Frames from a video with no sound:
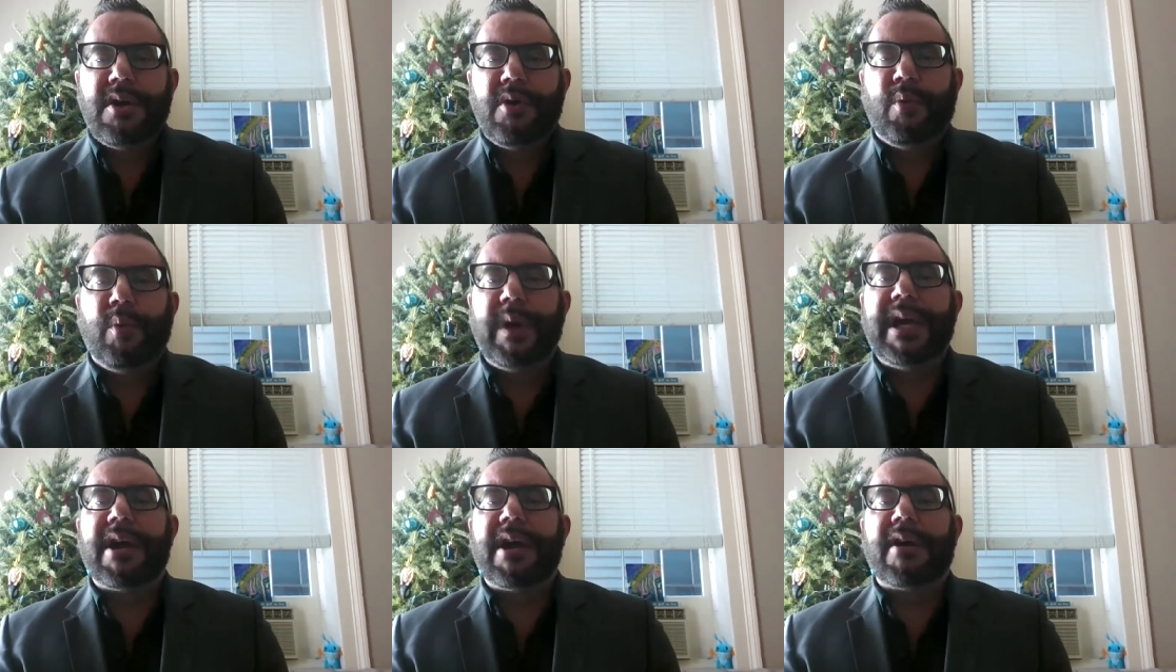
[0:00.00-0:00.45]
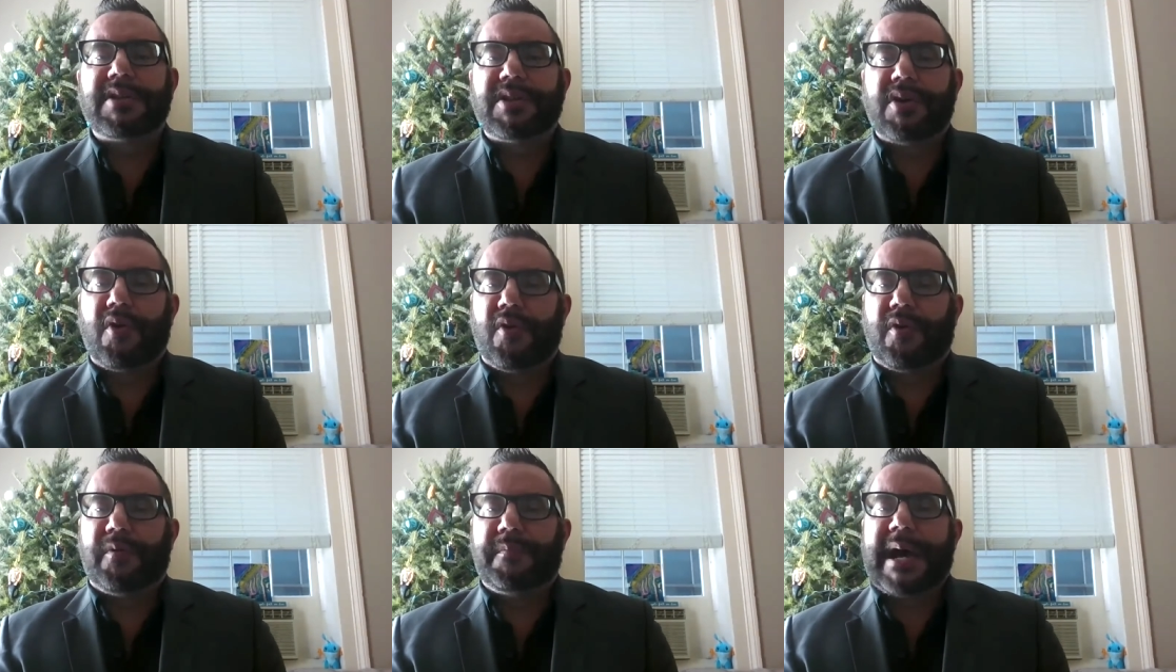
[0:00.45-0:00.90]
We are
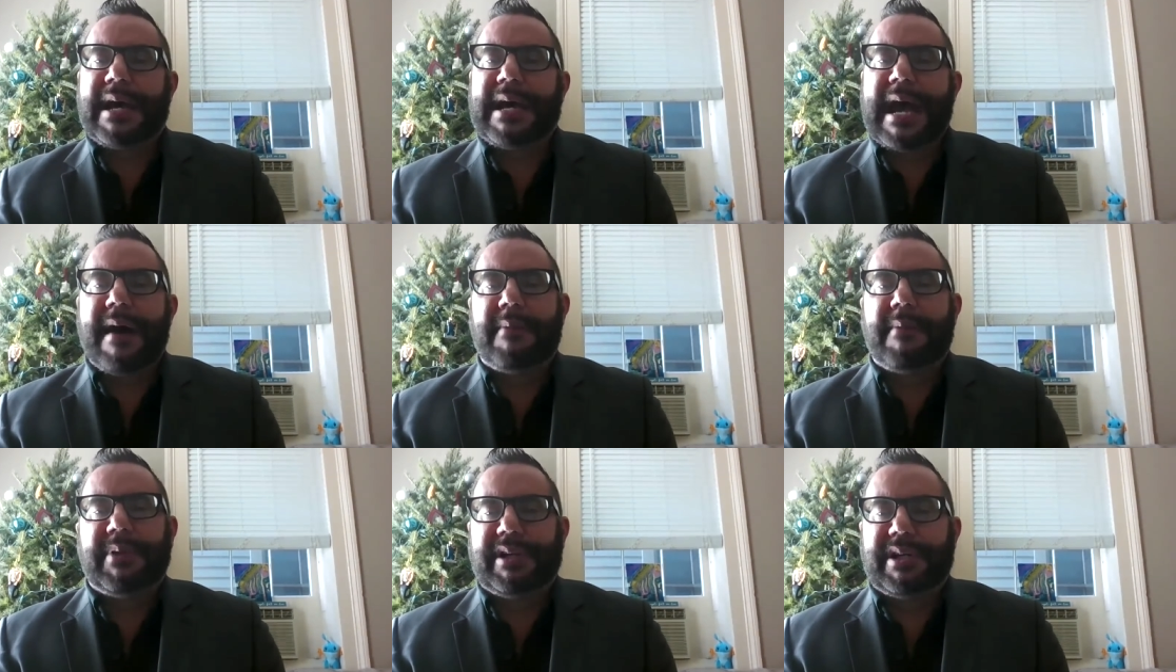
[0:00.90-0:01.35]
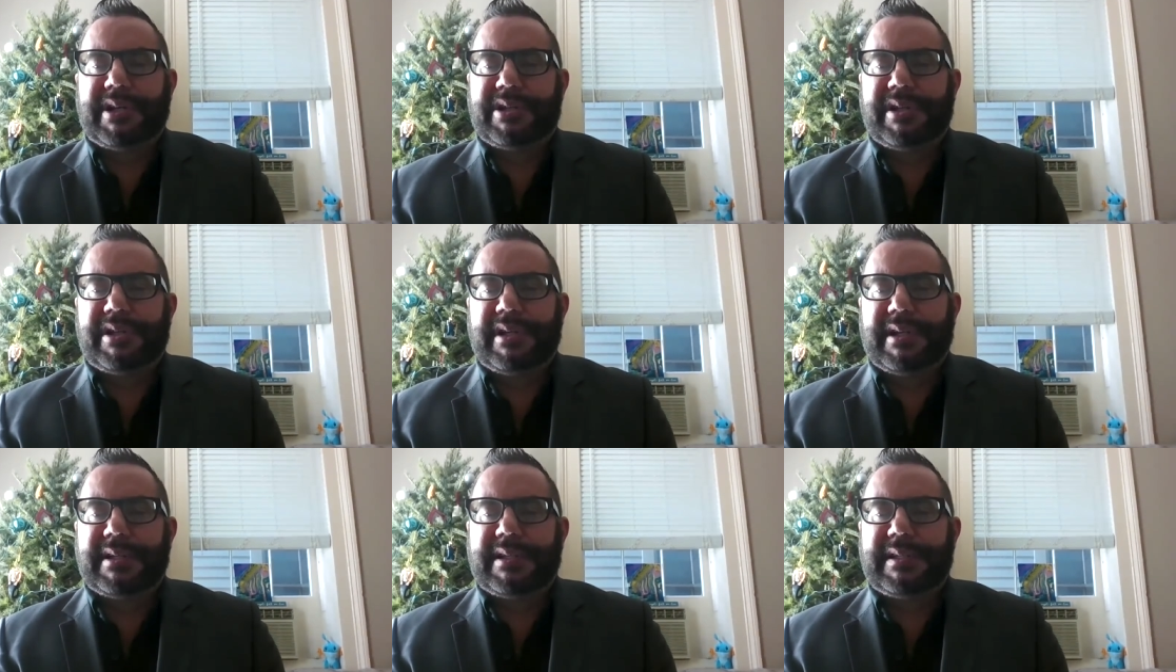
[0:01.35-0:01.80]
told by
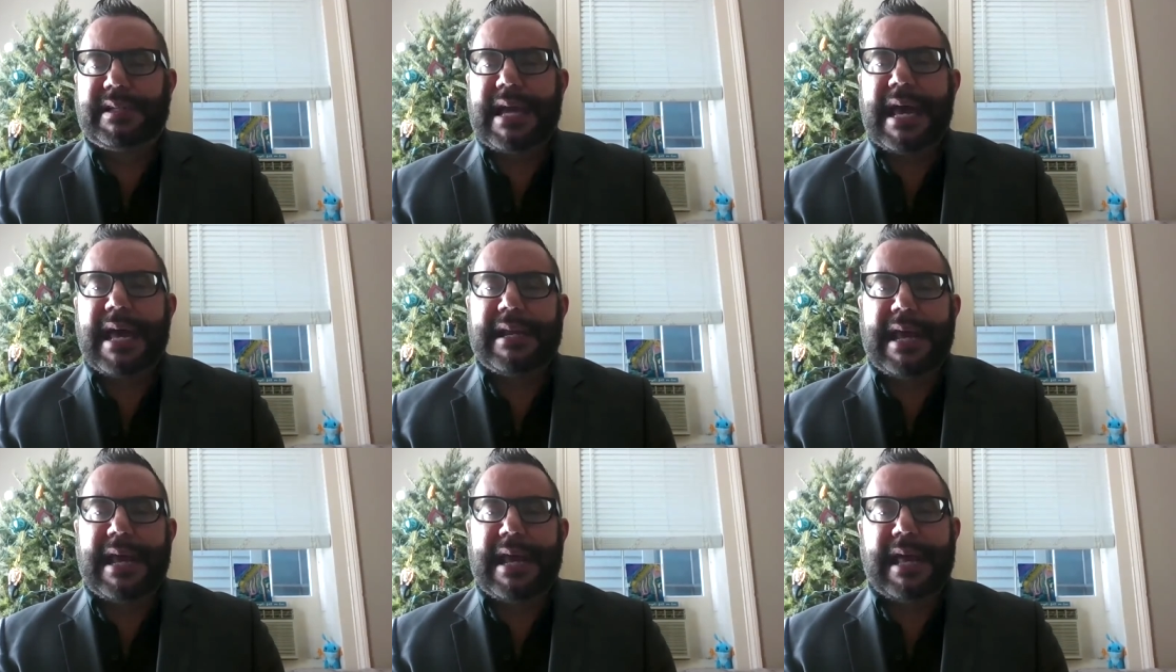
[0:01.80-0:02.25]
abolitionists and